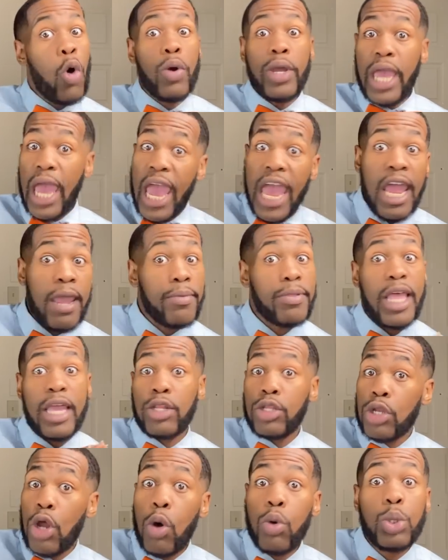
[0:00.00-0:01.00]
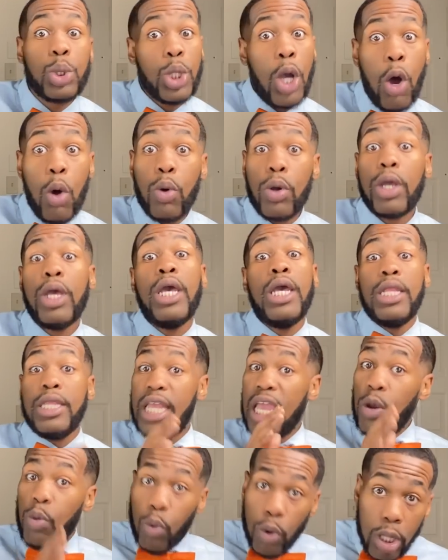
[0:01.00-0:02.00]
games, like, no joke
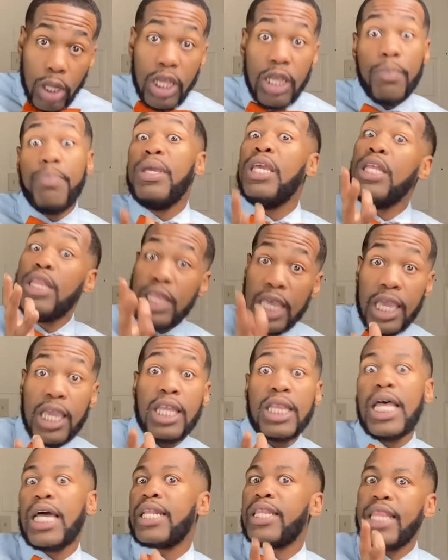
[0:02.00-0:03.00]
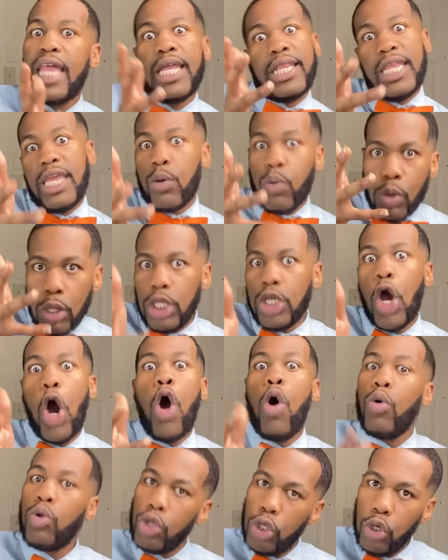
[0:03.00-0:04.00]
they really be thinking like like they really
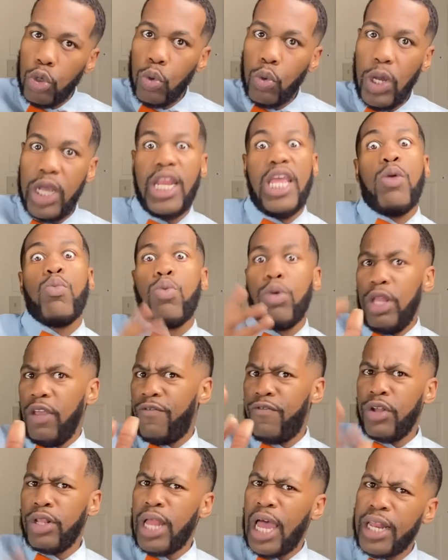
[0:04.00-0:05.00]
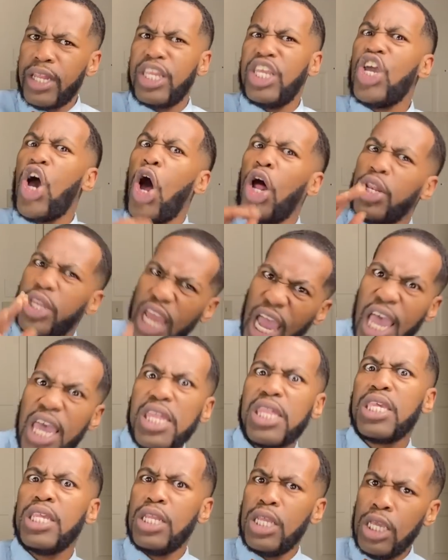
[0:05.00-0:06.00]
own you, and they really feel like the
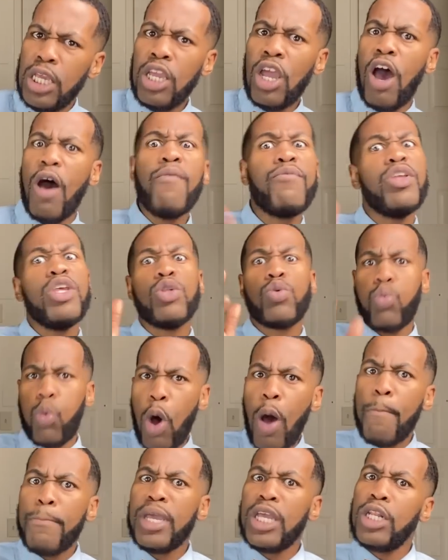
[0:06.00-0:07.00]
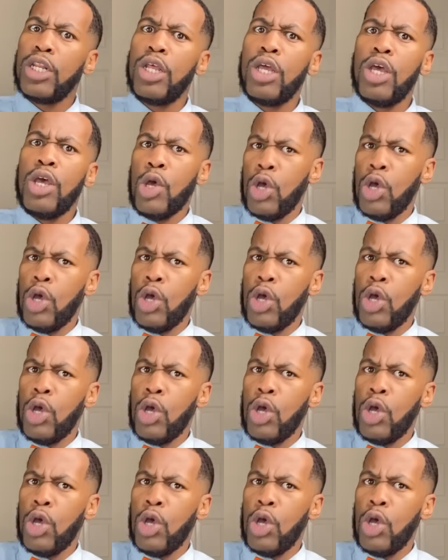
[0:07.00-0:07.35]
audacity of this woman